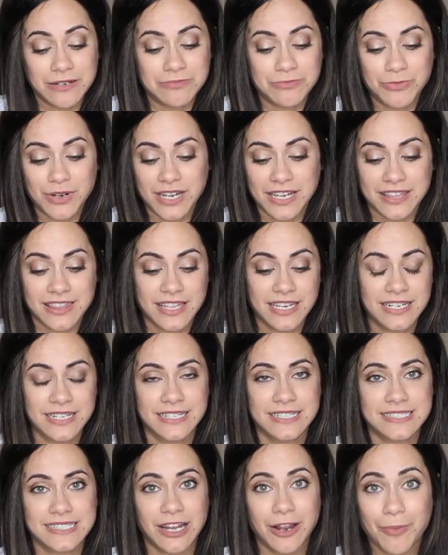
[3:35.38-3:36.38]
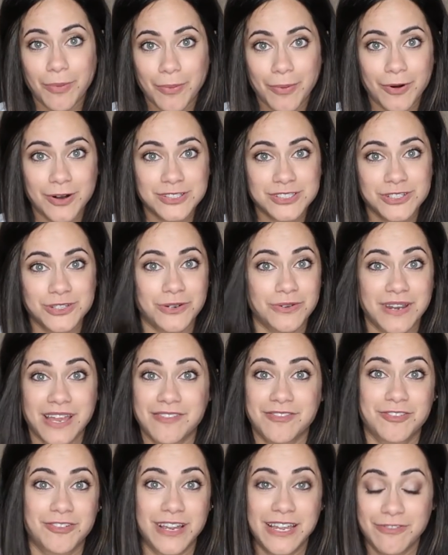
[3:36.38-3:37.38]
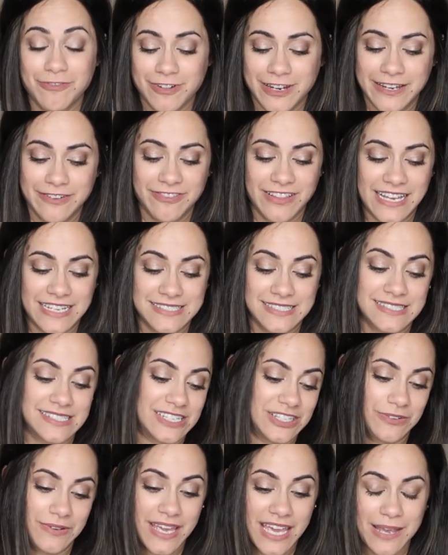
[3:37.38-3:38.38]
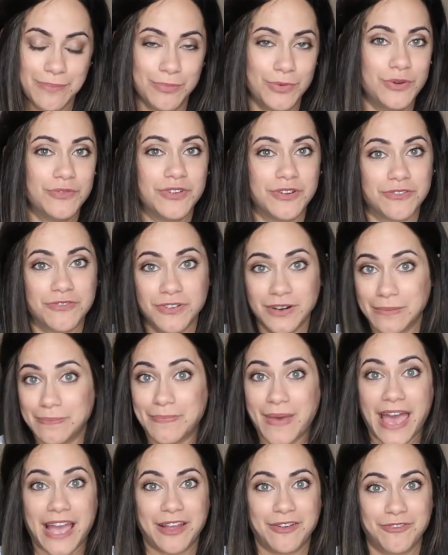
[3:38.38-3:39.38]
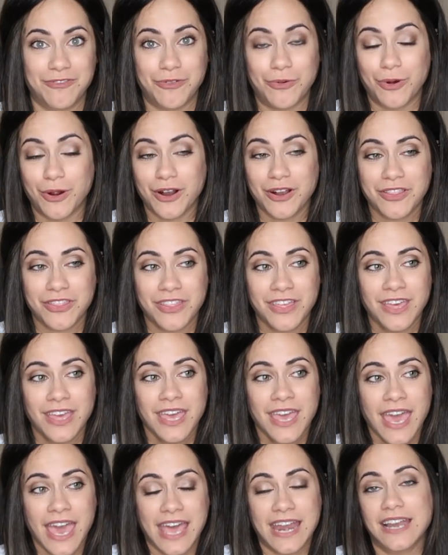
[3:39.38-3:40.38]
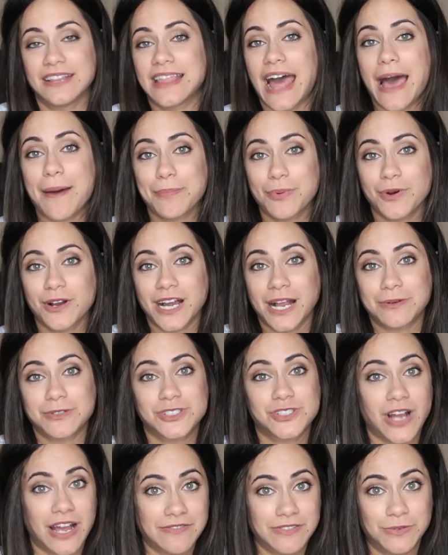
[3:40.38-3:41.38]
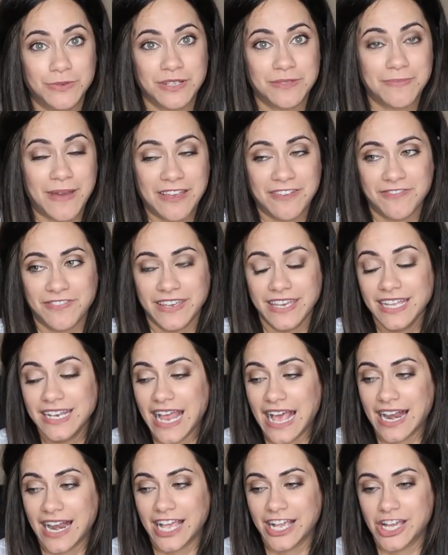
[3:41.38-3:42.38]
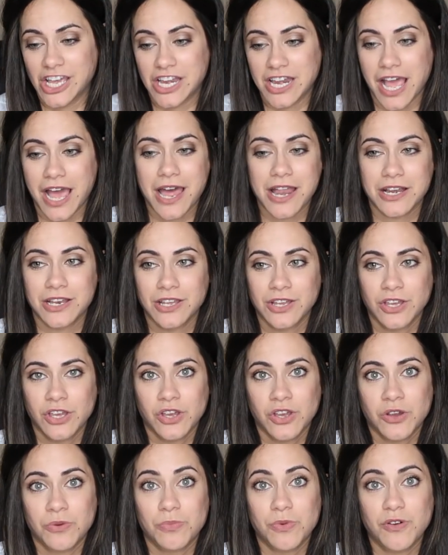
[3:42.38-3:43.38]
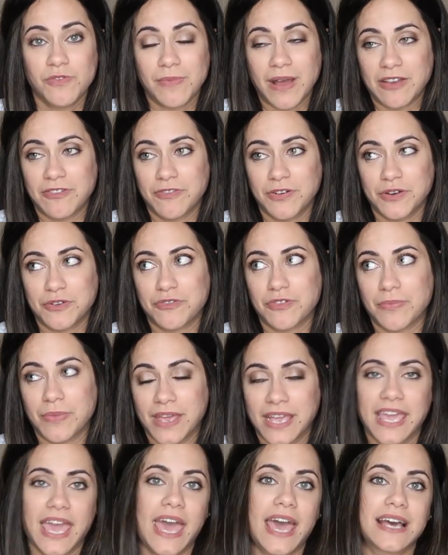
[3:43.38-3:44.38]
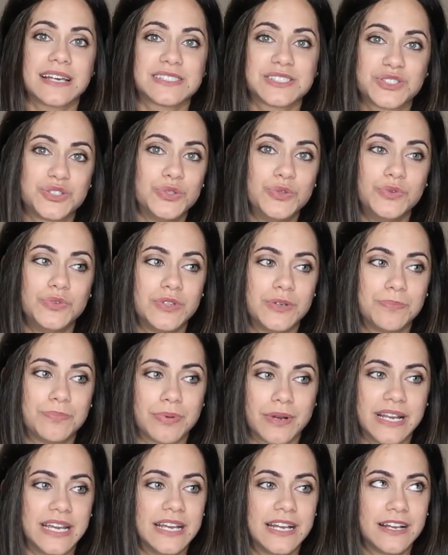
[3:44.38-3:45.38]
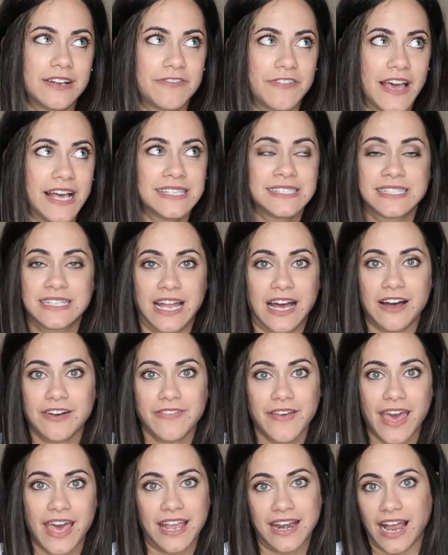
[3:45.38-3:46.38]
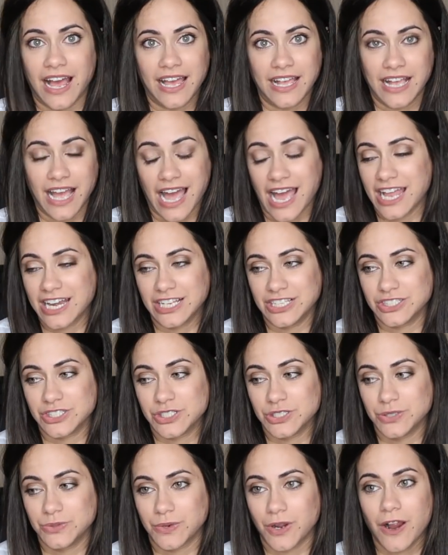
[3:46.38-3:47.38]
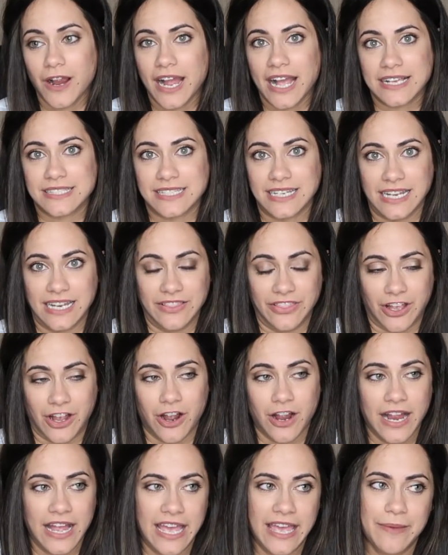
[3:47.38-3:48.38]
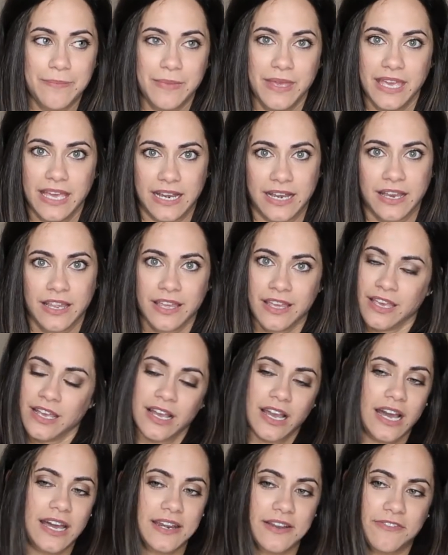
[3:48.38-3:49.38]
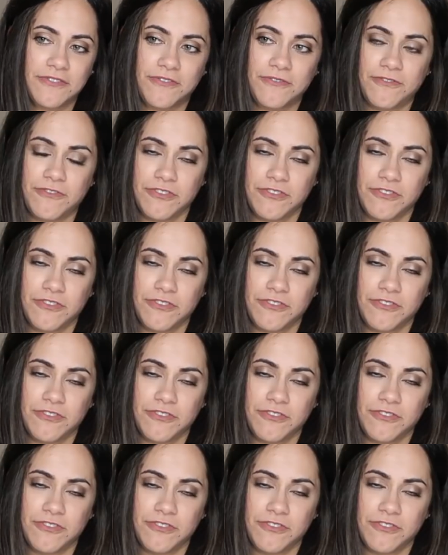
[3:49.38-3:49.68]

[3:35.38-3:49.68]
with cerebral palsy you don't have great reflexes and you can't move your foot back and forth. And at that point I was driving with my feet and I could not move my foot from the gas to the brake fast enough, and I got into a car accident and the car hit me and kind of